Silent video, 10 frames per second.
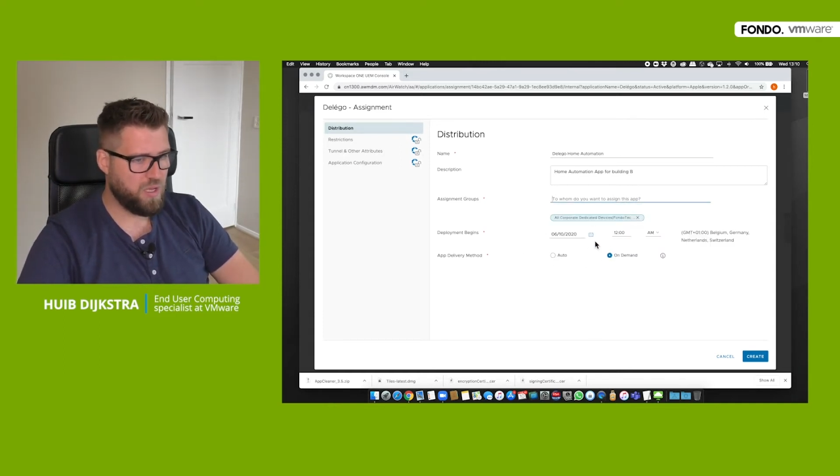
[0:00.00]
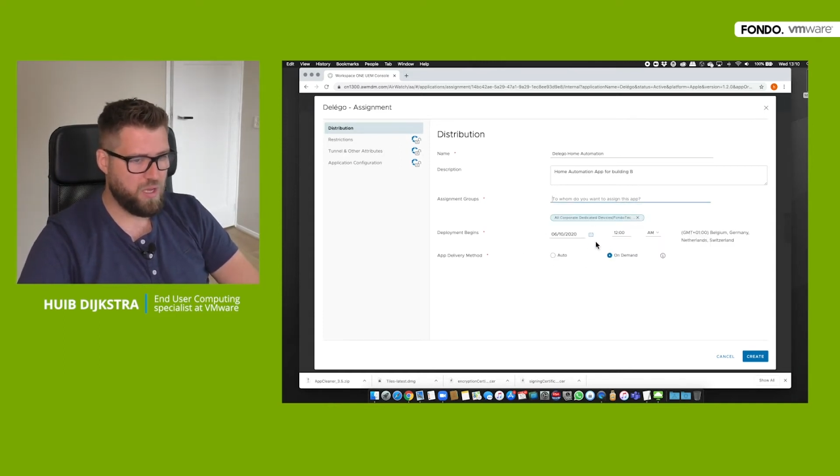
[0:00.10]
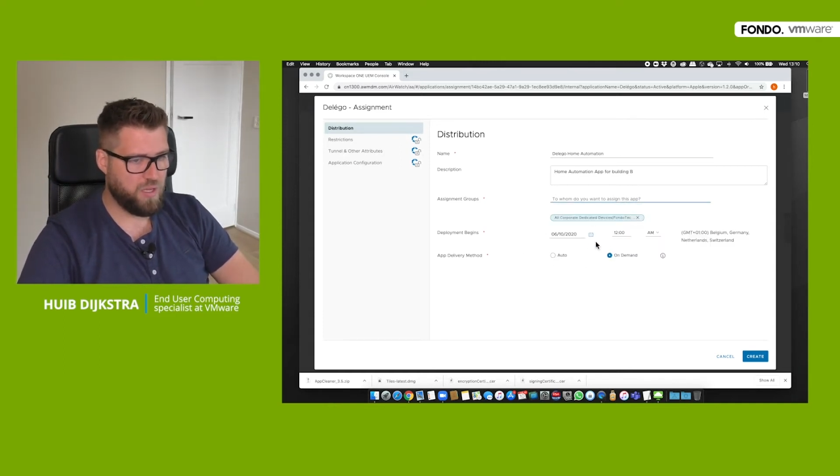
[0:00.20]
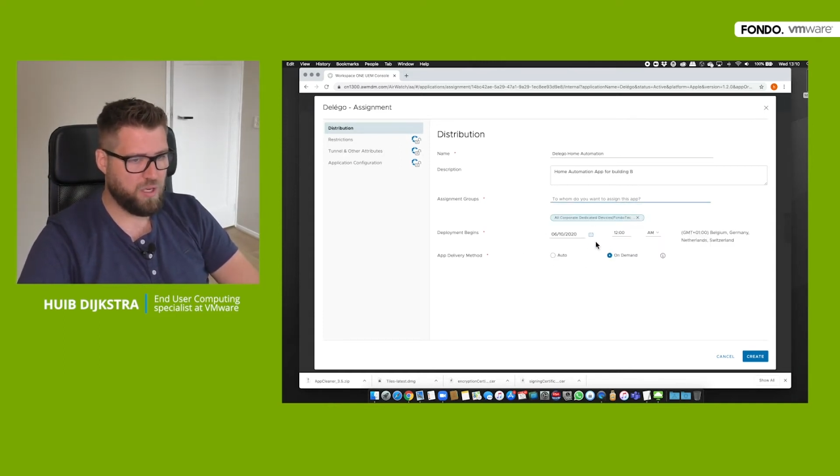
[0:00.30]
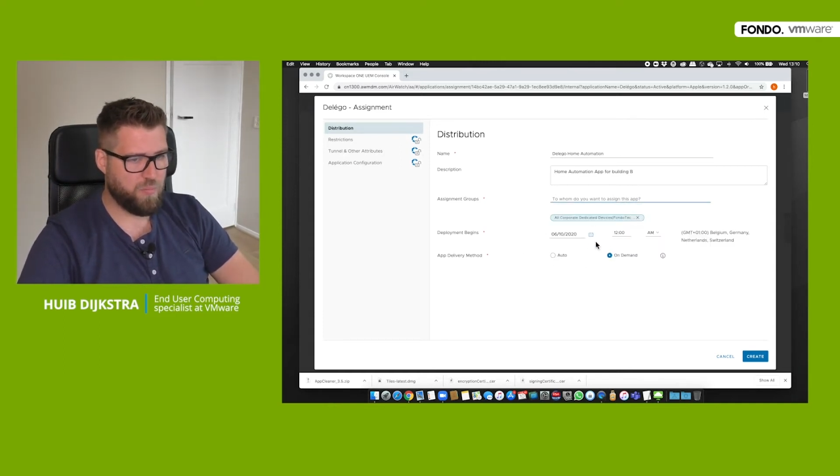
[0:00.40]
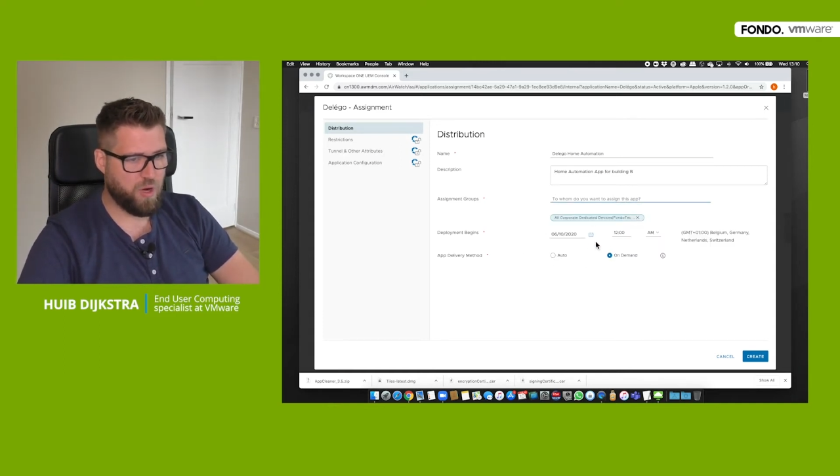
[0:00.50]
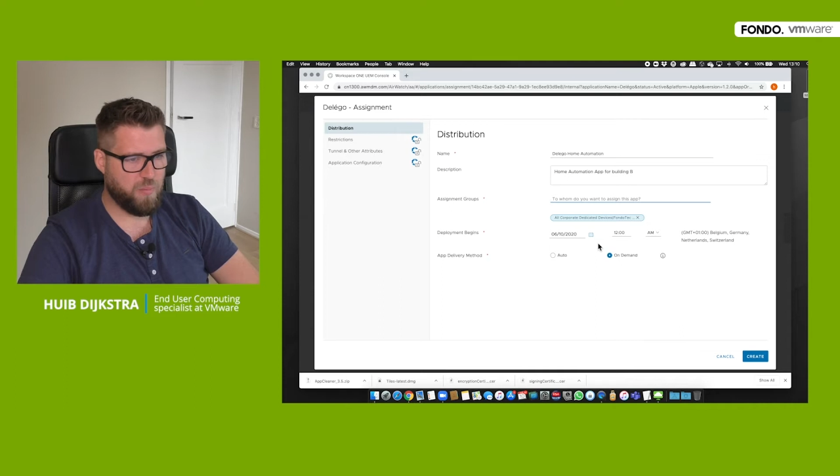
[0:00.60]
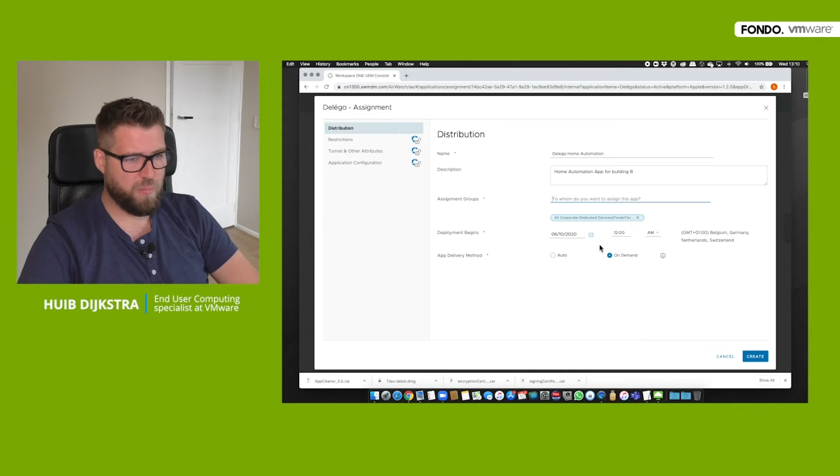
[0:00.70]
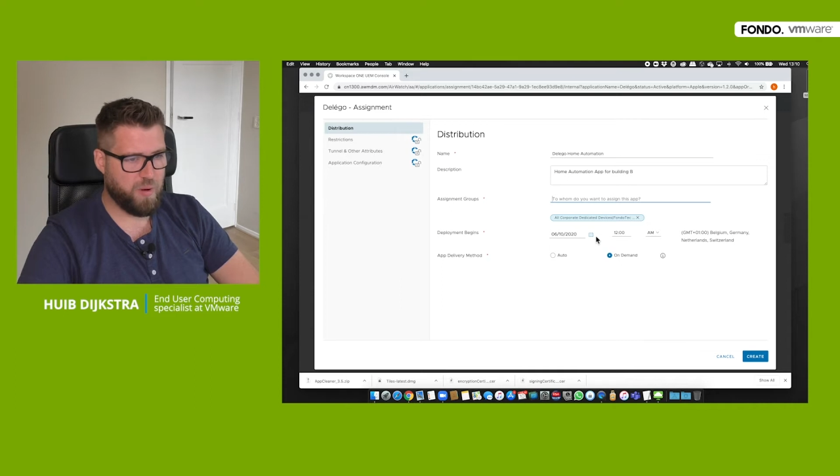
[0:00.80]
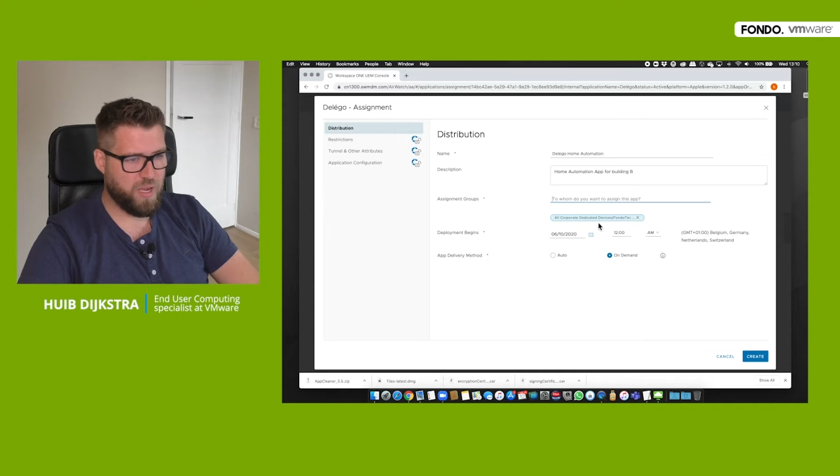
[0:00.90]
The
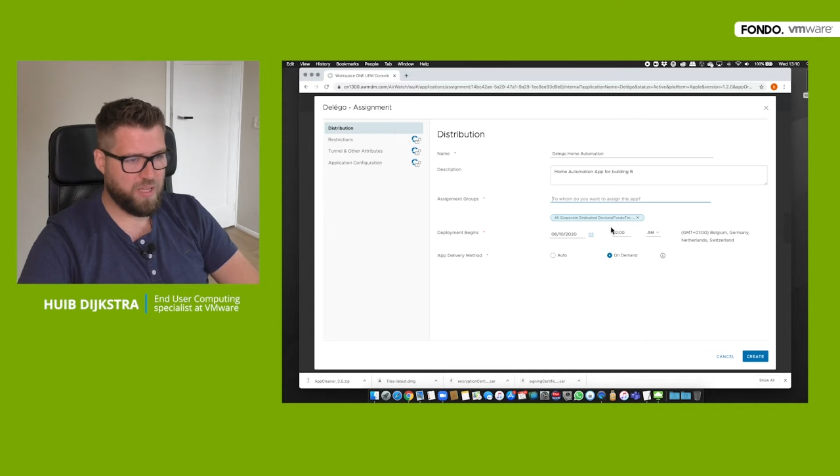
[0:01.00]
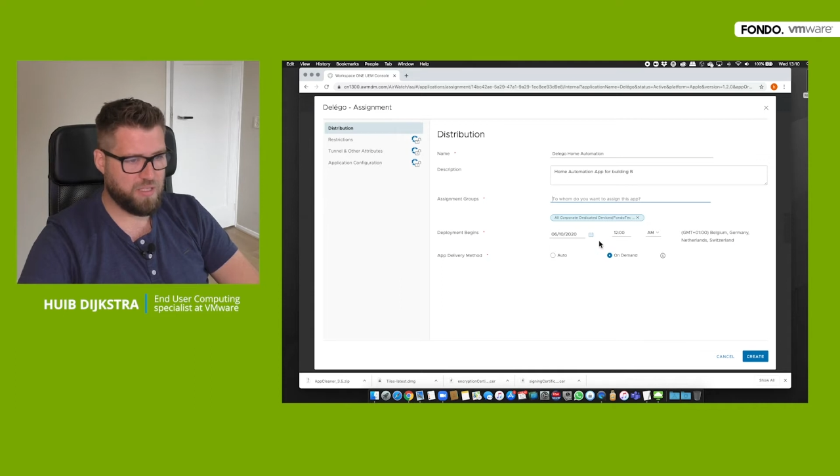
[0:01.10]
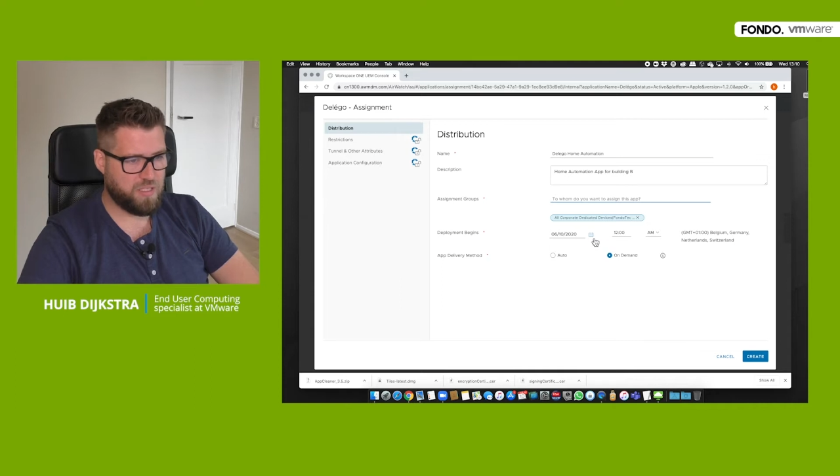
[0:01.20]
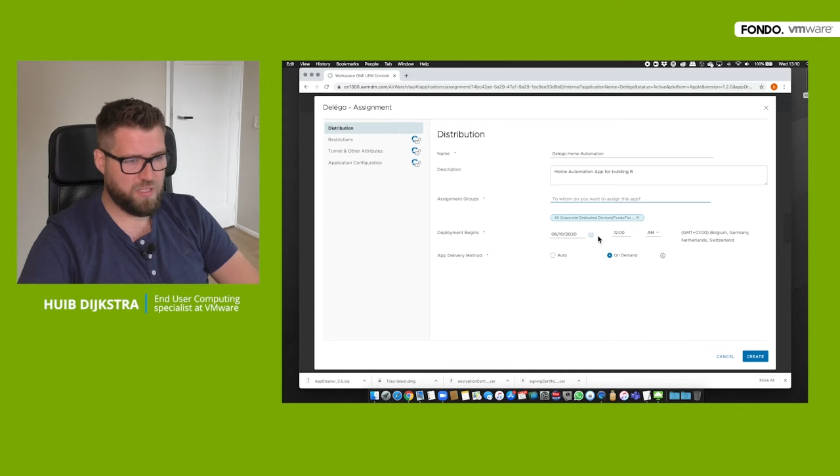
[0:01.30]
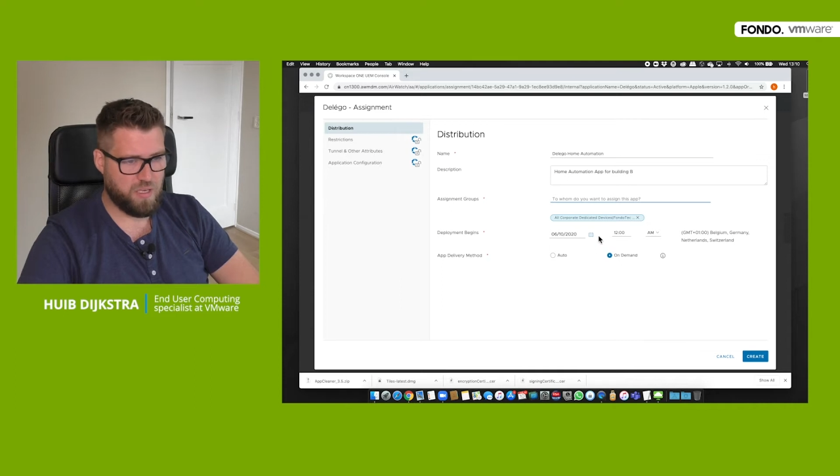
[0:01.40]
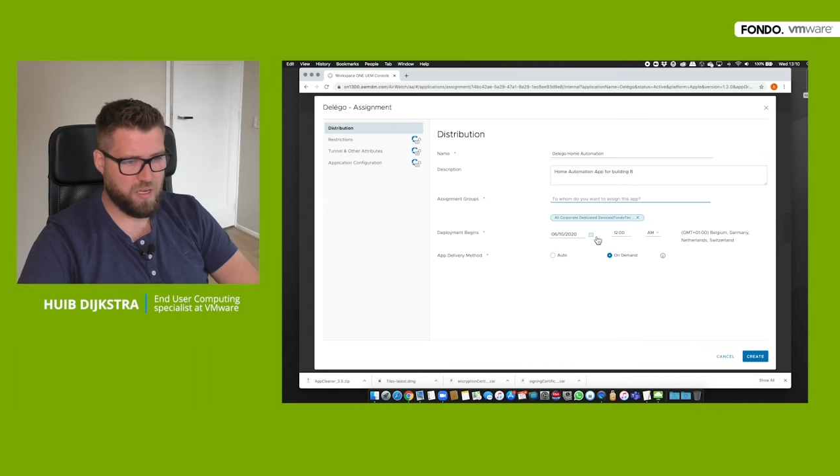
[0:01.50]
deployment begins